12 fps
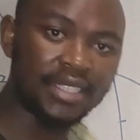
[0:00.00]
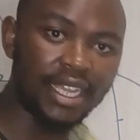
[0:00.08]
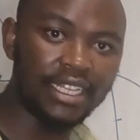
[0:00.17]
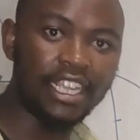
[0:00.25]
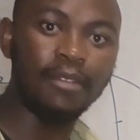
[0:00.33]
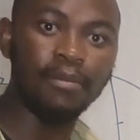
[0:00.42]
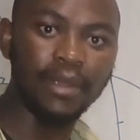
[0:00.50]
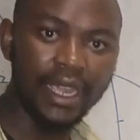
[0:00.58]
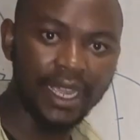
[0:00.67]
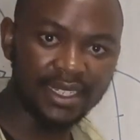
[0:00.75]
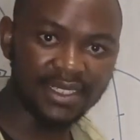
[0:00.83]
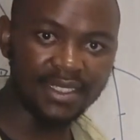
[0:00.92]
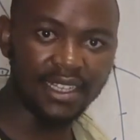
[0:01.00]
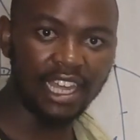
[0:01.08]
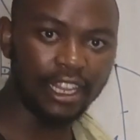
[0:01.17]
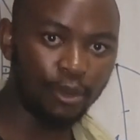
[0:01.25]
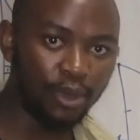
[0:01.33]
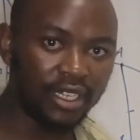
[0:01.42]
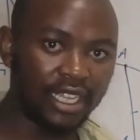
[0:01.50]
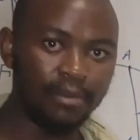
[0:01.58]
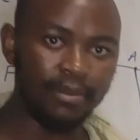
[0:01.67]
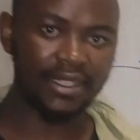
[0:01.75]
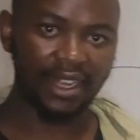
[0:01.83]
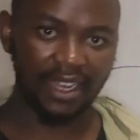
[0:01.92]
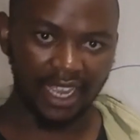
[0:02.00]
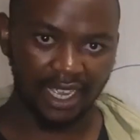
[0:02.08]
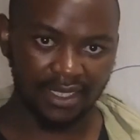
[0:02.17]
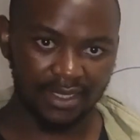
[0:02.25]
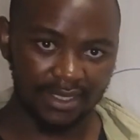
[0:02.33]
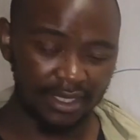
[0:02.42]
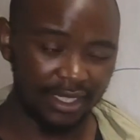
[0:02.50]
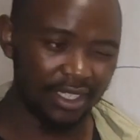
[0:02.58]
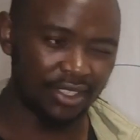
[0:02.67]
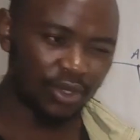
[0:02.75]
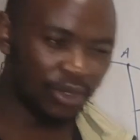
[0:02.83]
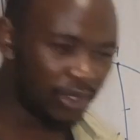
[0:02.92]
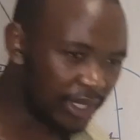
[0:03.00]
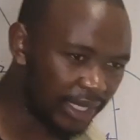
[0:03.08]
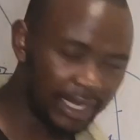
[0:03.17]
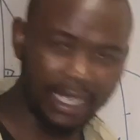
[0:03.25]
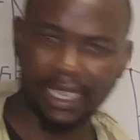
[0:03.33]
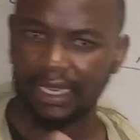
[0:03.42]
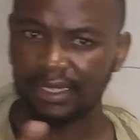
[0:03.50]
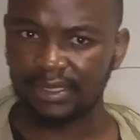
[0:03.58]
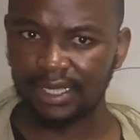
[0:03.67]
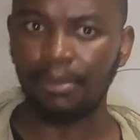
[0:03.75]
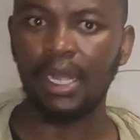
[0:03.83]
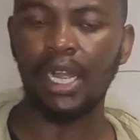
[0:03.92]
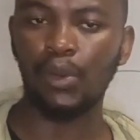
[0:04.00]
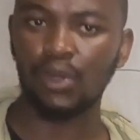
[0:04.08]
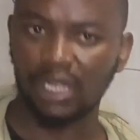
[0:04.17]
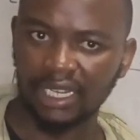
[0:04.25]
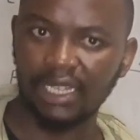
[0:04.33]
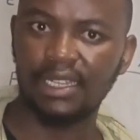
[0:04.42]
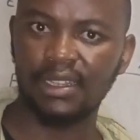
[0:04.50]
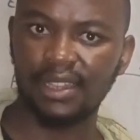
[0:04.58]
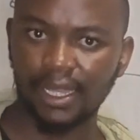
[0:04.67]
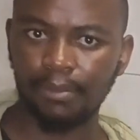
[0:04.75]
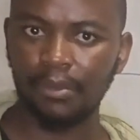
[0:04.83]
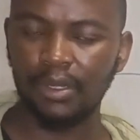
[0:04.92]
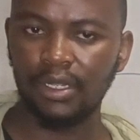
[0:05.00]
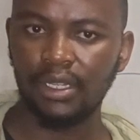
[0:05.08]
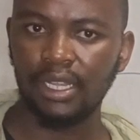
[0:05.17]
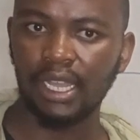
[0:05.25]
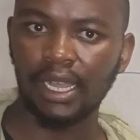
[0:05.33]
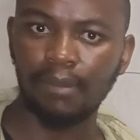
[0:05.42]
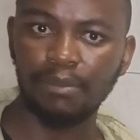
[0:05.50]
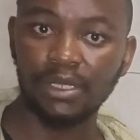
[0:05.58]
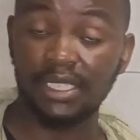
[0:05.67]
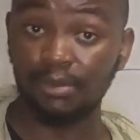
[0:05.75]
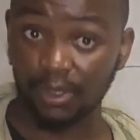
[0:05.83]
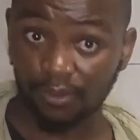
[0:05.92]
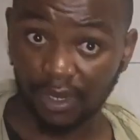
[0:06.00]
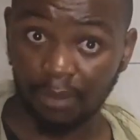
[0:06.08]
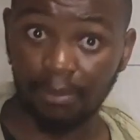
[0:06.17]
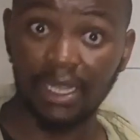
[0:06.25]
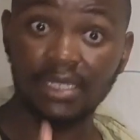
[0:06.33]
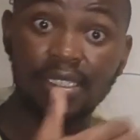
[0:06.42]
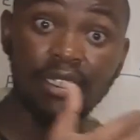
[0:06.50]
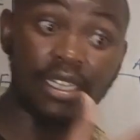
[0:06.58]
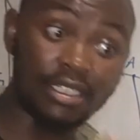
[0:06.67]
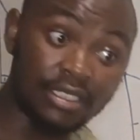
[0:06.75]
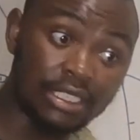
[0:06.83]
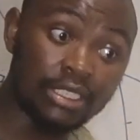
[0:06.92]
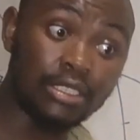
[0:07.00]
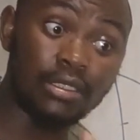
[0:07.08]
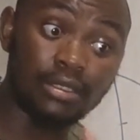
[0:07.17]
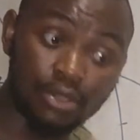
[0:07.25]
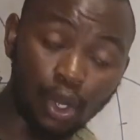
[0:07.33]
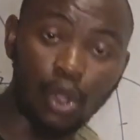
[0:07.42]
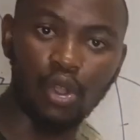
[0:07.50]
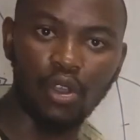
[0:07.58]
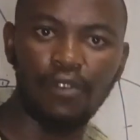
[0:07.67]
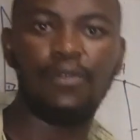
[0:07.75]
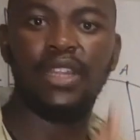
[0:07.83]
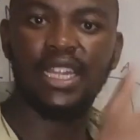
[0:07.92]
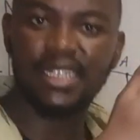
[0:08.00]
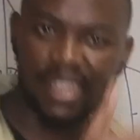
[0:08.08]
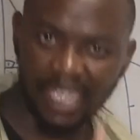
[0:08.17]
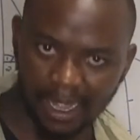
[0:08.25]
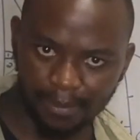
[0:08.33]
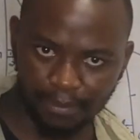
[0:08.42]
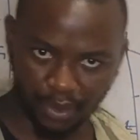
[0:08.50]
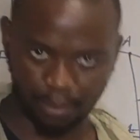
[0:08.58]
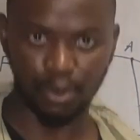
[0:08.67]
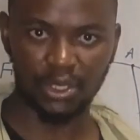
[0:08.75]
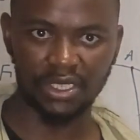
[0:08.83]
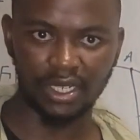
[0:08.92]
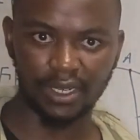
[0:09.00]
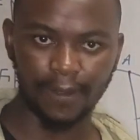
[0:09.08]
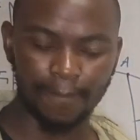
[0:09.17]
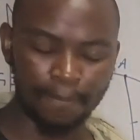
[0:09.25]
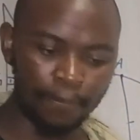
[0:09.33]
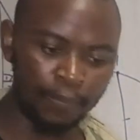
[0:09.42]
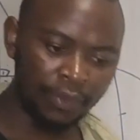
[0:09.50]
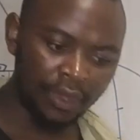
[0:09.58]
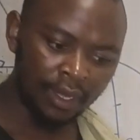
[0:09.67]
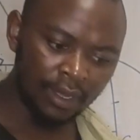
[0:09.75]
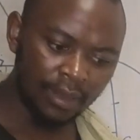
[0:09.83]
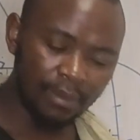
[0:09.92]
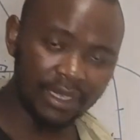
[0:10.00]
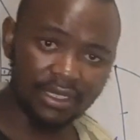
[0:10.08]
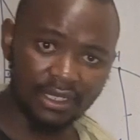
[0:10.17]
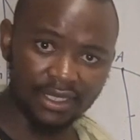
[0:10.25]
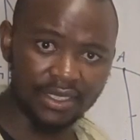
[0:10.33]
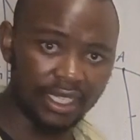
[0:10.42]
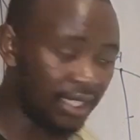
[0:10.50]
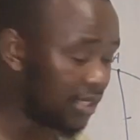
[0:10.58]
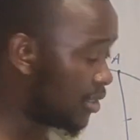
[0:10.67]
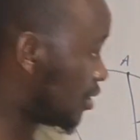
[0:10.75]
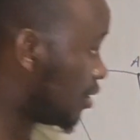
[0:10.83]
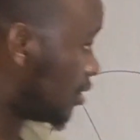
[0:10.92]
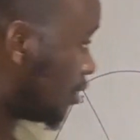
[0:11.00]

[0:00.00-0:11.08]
side can be x, the other one can be 3x. So you can somehow link them in terms of numbers and then talk of that they are proportional. But in this case,